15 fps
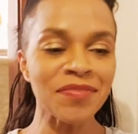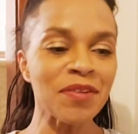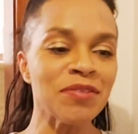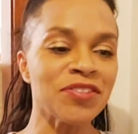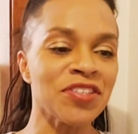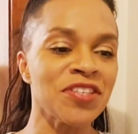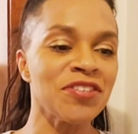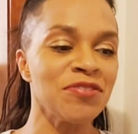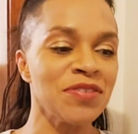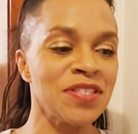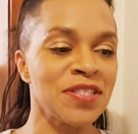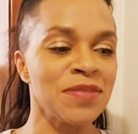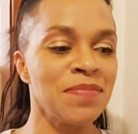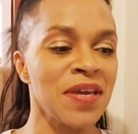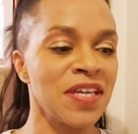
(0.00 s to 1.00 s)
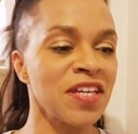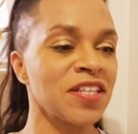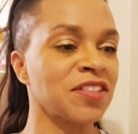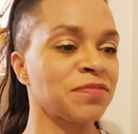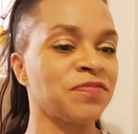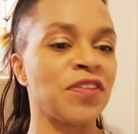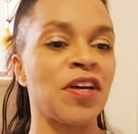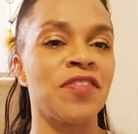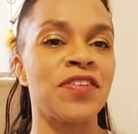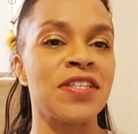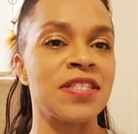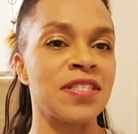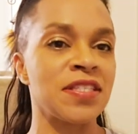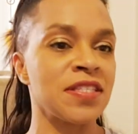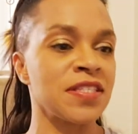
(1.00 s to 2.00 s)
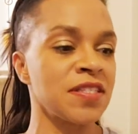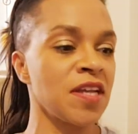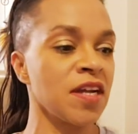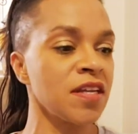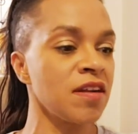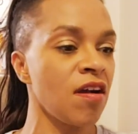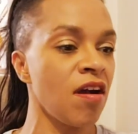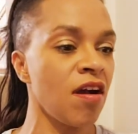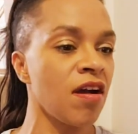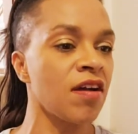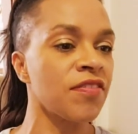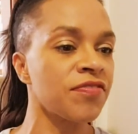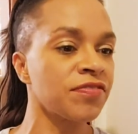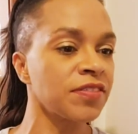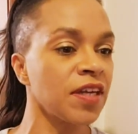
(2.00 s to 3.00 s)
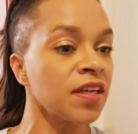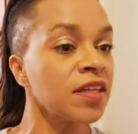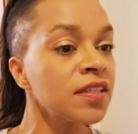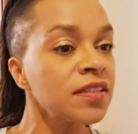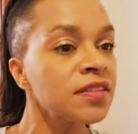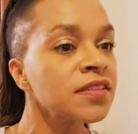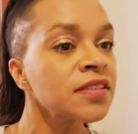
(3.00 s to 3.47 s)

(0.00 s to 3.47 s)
what you're gonna do is to make a velvet, knock it off, knock it,